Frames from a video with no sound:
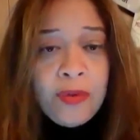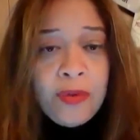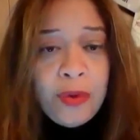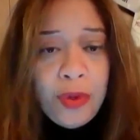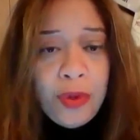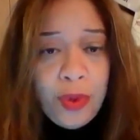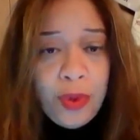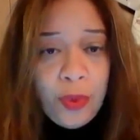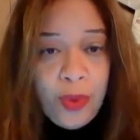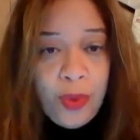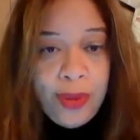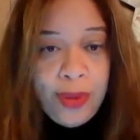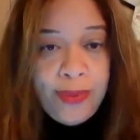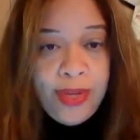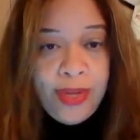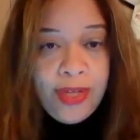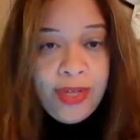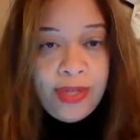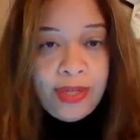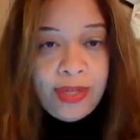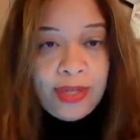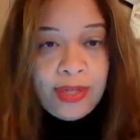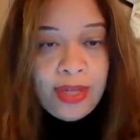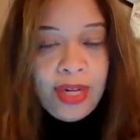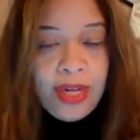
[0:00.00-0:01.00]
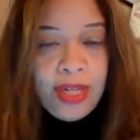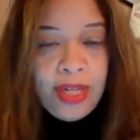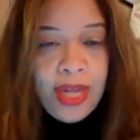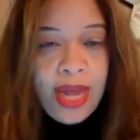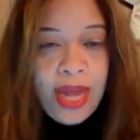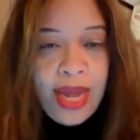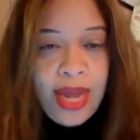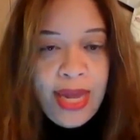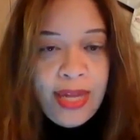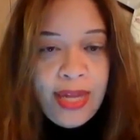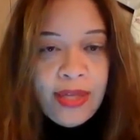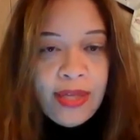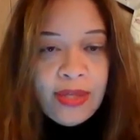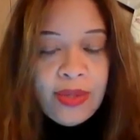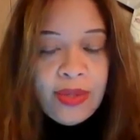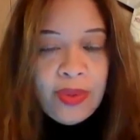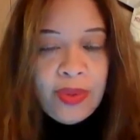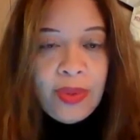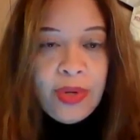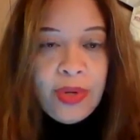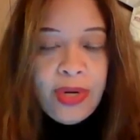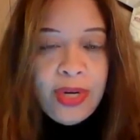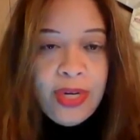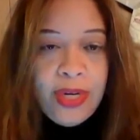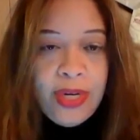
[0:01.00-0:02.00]
For the Women's Alliance
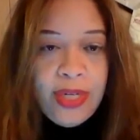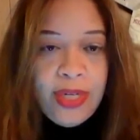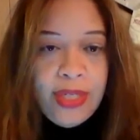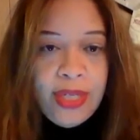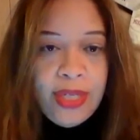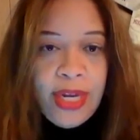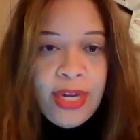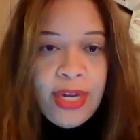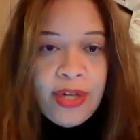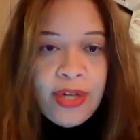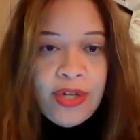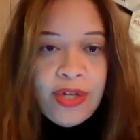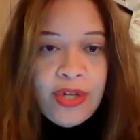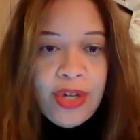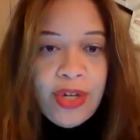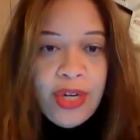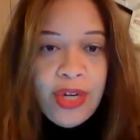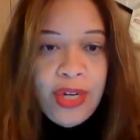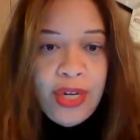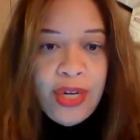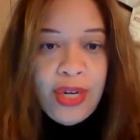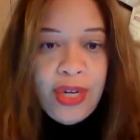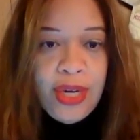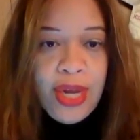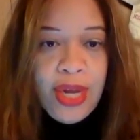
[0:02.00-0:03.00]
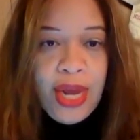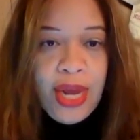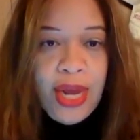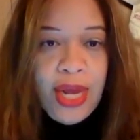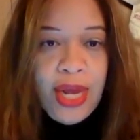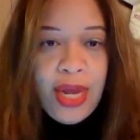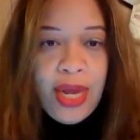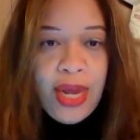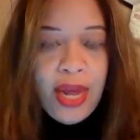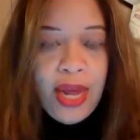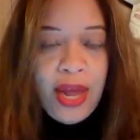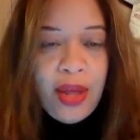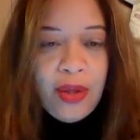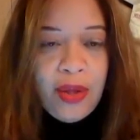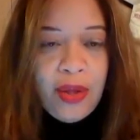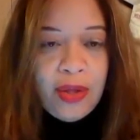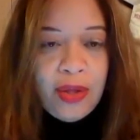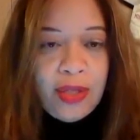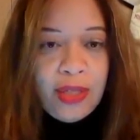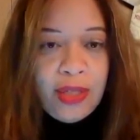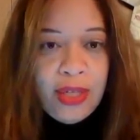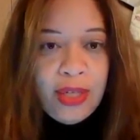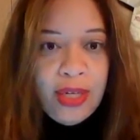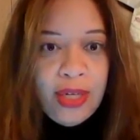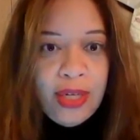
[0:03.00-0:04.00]
organization, I
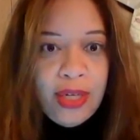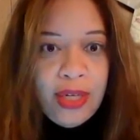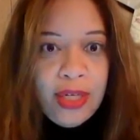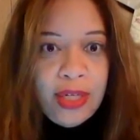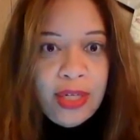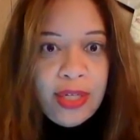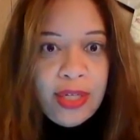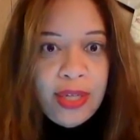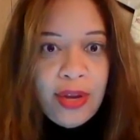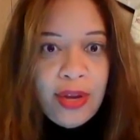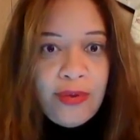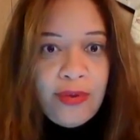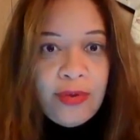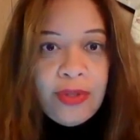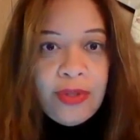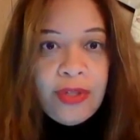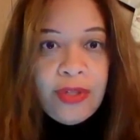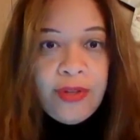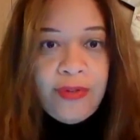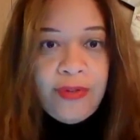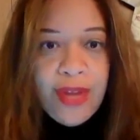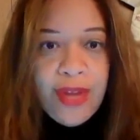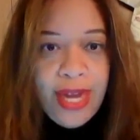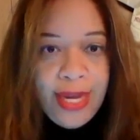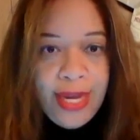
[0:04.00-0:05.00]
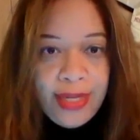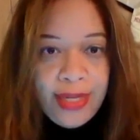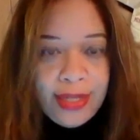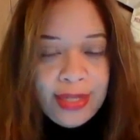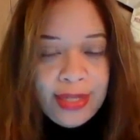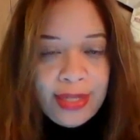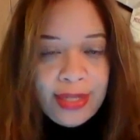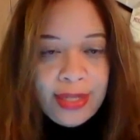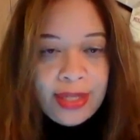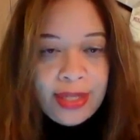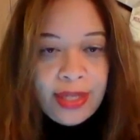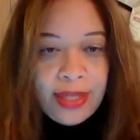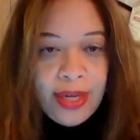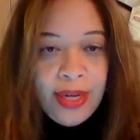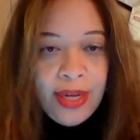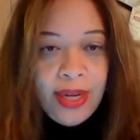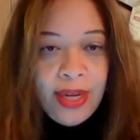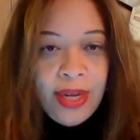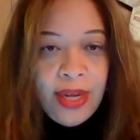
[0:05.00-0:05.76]
hosted several events,